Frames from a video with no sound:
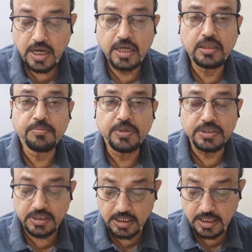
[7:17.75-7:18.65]
and the
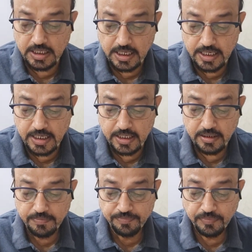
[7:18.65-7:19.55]
Brazilian
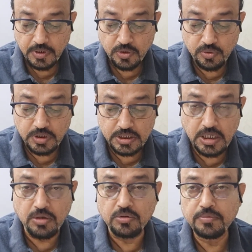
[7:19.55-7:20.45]
highland to the
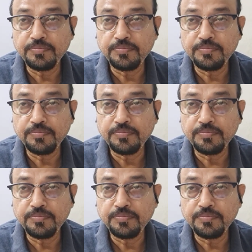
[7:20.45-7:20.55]
south.